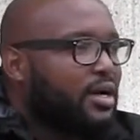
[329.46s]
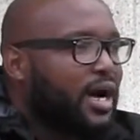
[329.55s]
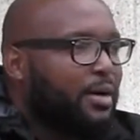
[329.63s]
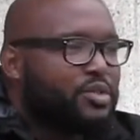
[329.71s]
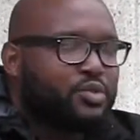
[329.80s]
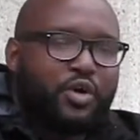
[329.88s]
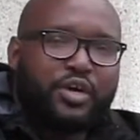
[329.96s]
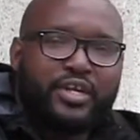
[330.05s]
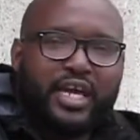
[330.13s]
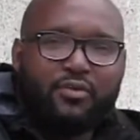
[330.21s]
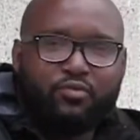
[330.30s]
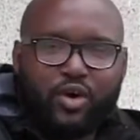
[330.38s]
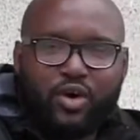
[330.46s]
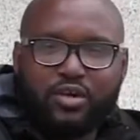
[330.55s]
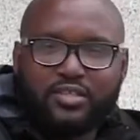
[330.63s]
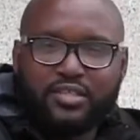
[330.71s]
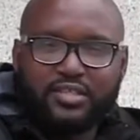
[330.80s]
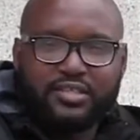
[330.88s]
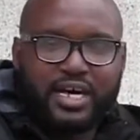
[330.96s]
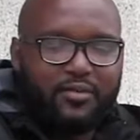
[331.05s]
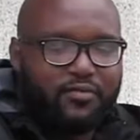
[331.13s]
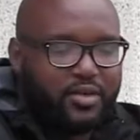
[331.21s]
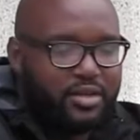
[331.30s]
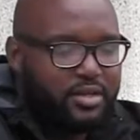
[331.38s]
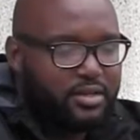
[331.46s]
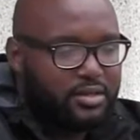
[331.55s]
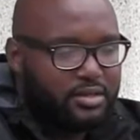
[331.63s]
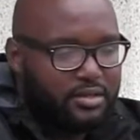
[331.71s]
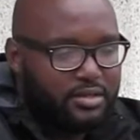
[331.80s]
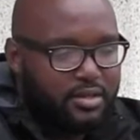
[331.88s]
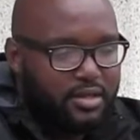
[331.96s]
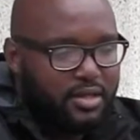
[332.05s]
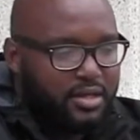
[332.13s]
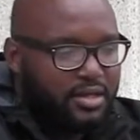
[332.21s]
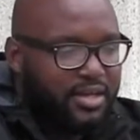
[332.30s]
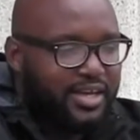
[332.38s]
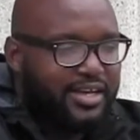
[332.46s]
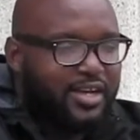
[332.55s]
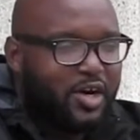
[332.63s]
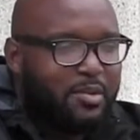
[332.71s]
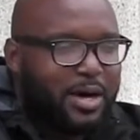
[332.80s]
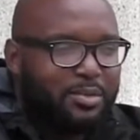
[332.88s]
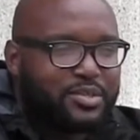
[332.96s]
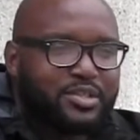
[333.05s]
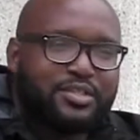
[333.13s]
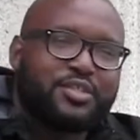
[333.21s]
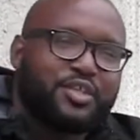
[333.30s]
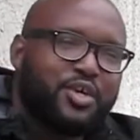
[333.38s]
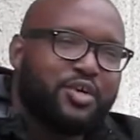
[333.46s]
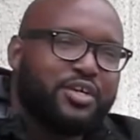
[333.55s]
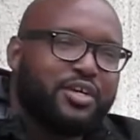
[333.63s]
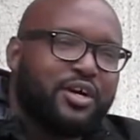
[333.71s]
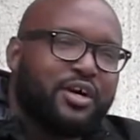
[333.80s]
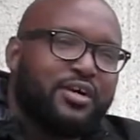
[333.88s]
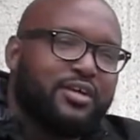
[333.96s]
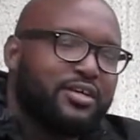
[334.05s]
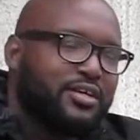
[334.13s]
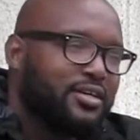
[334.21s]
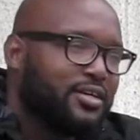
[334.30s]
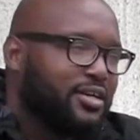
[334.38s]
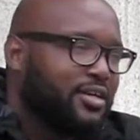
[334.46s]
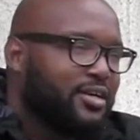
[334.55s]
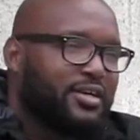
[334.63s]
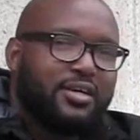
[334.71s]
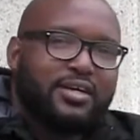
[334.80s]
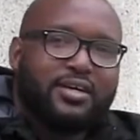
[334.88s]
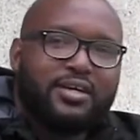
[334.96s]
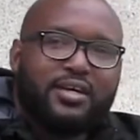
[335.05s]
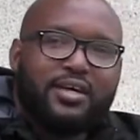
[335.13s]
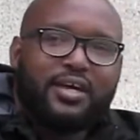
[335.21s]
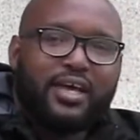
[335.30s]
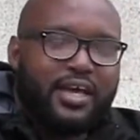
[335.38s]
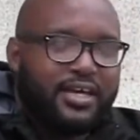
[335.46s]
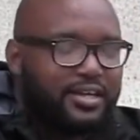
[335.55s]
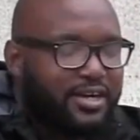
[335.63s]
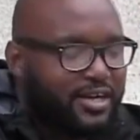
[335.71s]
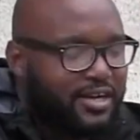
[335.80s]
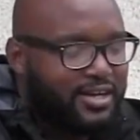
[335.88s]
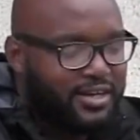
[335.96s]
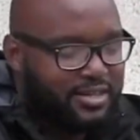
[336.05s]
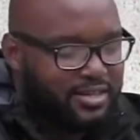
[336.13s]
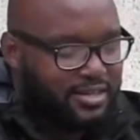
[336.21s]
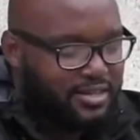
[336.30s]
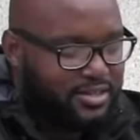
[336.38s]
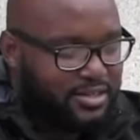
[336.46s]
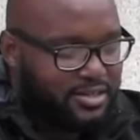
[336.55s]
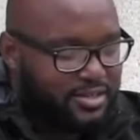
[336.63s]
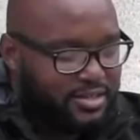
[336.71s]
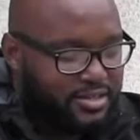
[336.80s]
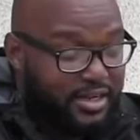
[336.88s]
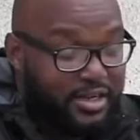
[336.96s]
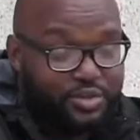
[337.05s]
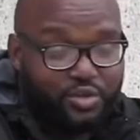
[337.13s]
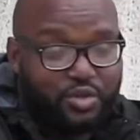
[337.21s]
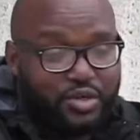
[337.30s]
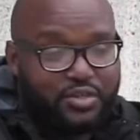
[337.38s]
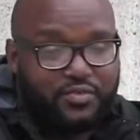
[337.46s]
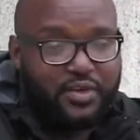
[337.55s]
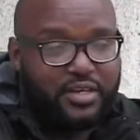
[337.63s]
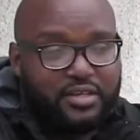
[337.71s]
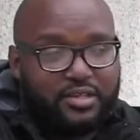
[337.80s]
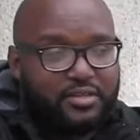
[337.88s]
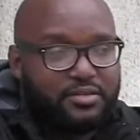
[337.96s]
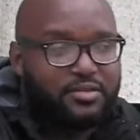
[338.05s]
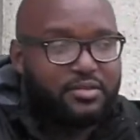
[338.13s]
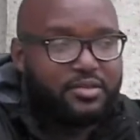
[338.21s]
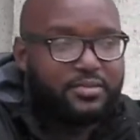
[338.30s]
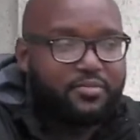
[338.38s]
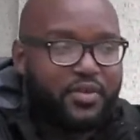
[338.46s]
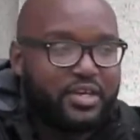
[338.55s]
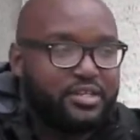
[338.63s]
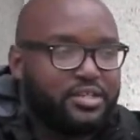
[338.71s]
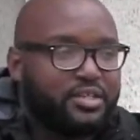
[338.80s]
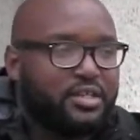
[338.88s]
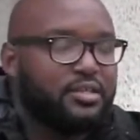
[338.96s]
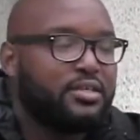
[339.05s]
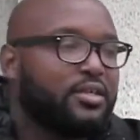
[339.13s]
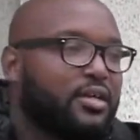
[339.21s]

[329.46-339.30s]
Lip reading: I was working at Ross in South Philly, and I was a security guard. And yeah, the story is funny, some funny shit.